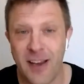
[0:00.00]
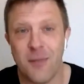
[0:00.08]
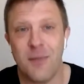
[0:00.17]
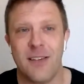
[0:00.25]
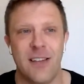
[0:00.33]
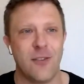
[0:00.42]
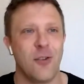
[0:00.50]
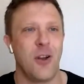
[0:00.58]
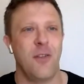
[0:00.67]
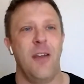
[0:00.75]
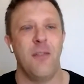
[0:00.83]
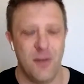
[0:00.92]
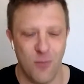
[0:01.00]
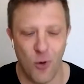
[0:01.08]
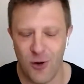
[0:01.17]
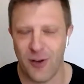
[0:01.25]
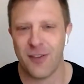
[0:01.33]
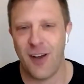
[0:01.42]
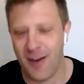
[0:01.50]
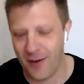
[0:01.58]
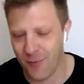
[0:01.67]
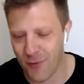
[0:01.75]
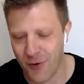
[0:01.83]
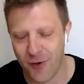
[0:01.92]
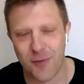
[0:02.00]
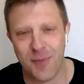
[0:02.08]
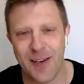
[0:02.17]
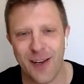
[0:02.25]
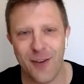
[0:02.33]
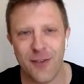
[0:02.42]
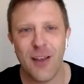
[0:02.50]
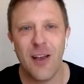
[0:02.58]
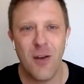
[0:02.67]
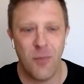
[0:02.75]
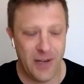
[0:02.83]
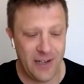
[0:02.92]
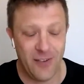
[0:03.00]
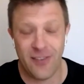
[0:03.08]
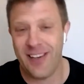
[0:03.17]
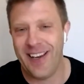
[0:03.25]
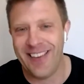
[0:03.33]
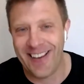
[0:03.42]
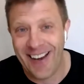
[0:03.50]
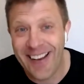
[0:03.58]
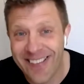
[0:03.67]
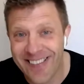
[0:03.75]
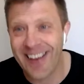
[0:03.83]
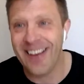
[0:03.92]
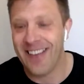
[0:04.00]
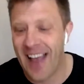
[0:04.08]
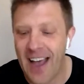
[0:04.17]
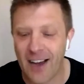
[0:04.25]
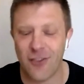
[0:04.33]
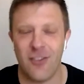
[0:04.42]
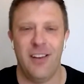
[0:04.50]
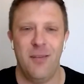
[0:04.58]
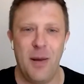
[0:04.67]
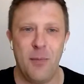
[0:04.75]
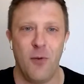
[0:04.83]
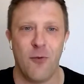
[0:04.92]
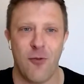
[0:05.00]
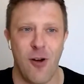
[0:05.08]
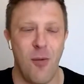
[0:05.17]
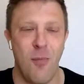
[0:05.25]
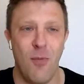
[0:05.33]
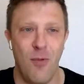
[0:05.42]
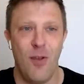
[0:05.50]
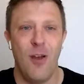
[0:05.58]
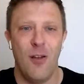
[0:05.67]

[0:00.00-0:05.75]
segments, it's sort of even more exciting for us, because we can see that it's actually people from